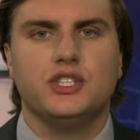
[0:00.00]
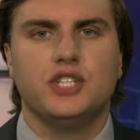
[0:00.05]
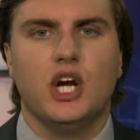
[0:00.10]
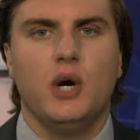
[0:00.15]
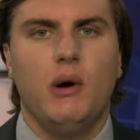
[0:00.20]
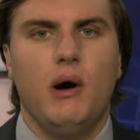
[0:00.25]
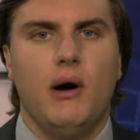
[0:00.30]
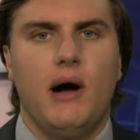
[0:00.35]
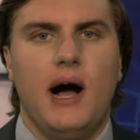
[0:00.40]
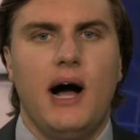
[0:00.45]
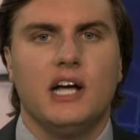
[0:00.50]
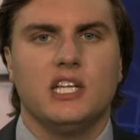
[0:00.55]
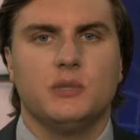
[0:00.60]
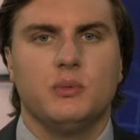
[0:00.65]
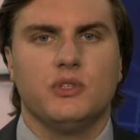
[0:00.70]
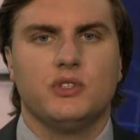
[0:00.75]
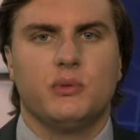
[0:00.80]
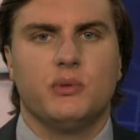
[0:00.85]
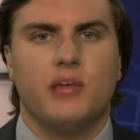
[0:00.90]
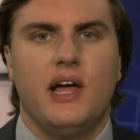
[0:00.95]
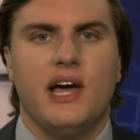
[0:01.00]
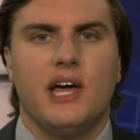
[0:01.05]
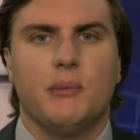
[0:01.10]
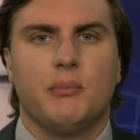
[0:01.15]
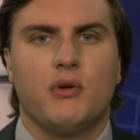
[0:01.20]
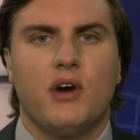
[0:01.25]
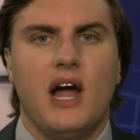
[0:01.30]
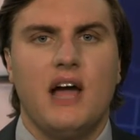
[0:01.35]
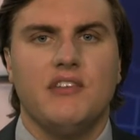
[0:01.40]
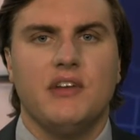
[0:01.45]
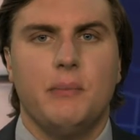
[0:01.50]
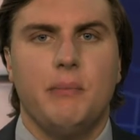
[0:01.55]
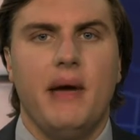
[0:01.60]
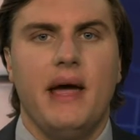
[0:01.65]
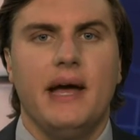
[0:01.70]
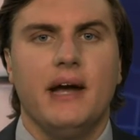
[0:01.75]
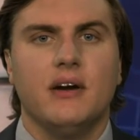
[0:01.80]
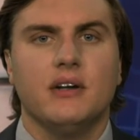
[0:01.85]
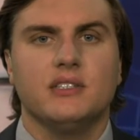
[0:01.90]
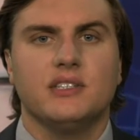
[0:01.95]
show how hospitals rely on private
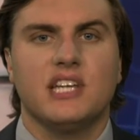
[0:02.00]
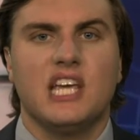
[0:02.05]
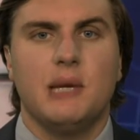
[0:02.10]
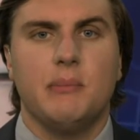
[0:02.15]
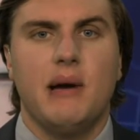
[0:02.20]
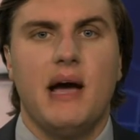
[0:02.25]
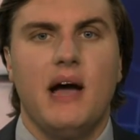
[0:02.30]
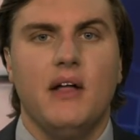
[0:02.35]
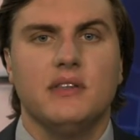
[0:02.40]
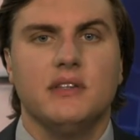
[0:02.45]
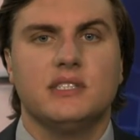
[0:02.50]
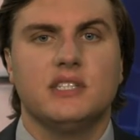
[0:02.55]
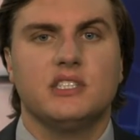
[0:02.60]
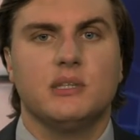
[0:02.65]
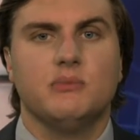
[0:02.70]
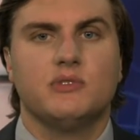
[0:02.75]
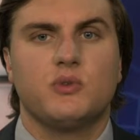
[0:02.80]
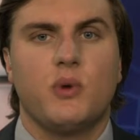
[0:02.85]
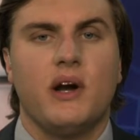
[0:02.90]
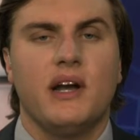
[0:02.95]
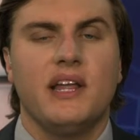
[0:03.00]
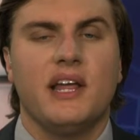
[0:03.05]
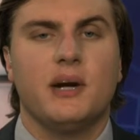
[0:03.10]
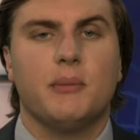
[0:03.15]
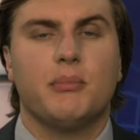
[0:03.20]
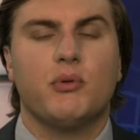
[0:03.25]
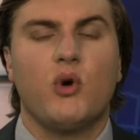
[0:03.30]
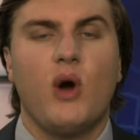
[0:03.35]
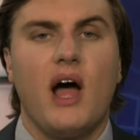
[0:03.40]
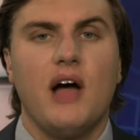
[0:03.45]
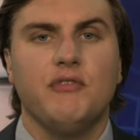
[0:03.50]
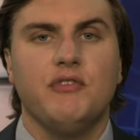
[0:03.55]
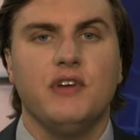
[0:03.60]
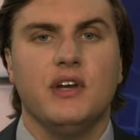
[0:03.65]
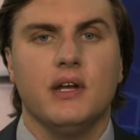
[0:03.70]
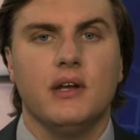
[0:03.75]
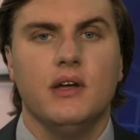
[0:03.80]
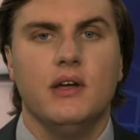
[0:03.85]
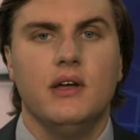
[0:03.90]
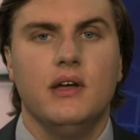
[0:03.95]
payers to keep health systems running at a
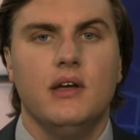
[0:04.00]
profit.